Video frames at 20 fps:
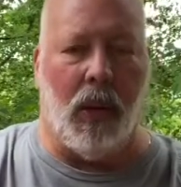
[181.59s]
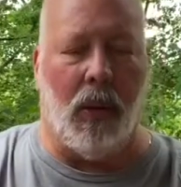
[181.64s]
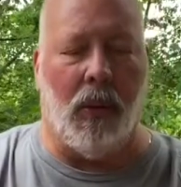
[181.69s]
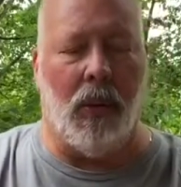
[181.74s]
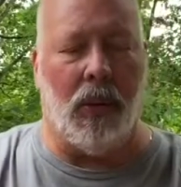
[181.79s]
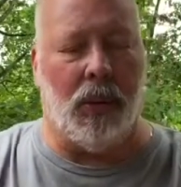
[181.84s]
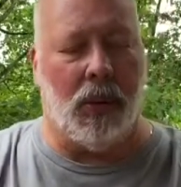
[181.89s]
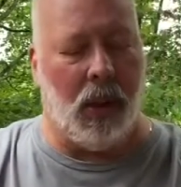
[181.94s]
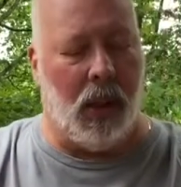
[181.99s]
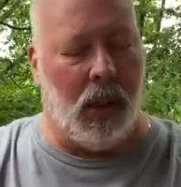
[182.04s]
I
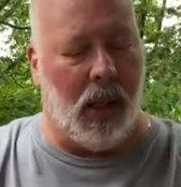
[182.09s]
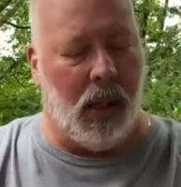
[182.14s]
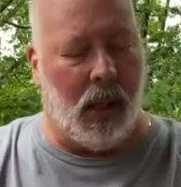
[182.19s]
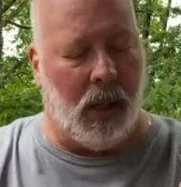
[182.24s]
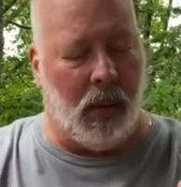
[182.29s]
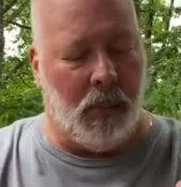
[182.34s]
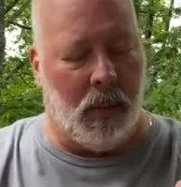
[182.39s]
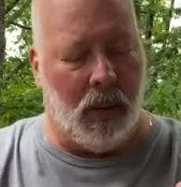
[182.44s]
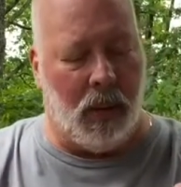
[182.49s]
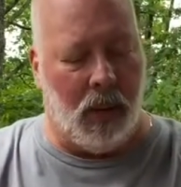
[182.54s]
want to show you how
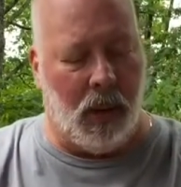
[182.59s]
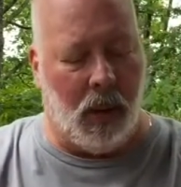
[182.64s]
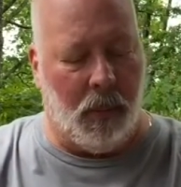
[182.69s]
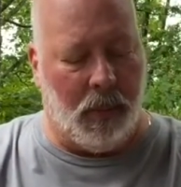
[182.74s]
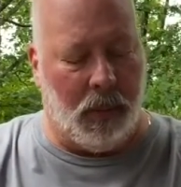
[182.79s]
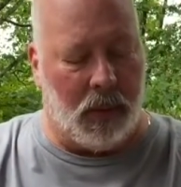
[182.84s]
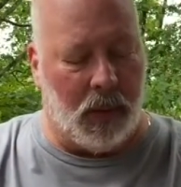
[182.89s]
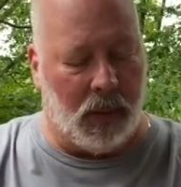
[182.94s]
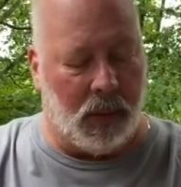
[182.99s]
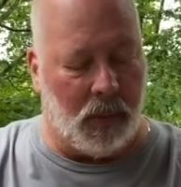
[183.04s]
I'm going to
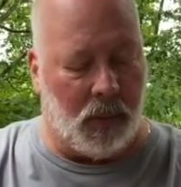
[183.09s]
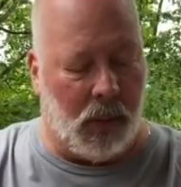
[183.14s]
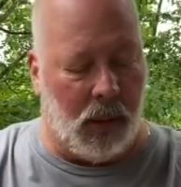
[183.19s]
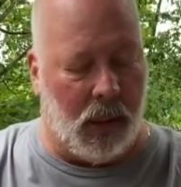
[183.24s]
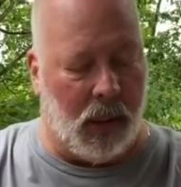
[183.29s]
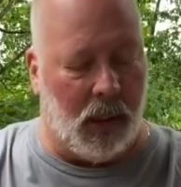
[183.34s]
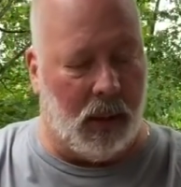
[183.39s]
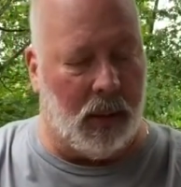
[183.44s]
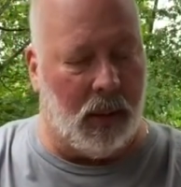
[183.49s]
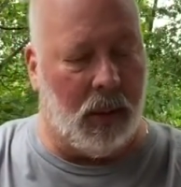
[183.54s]
open this
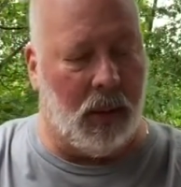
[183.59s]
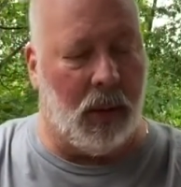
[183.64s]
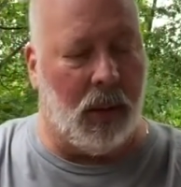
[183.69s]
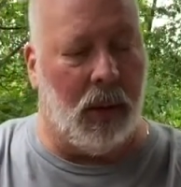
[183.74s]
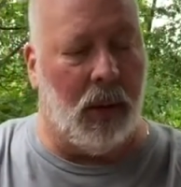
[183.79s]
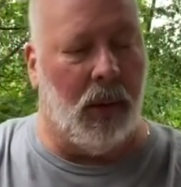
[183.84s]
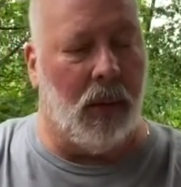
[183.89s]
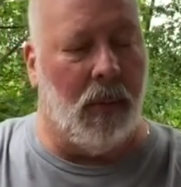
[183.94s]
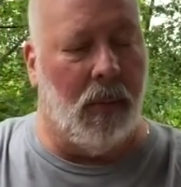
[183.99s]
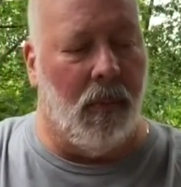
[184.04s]
wine
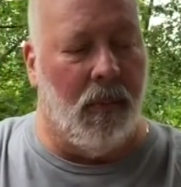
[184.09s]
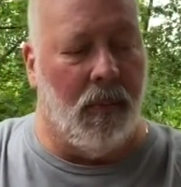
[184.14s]
too.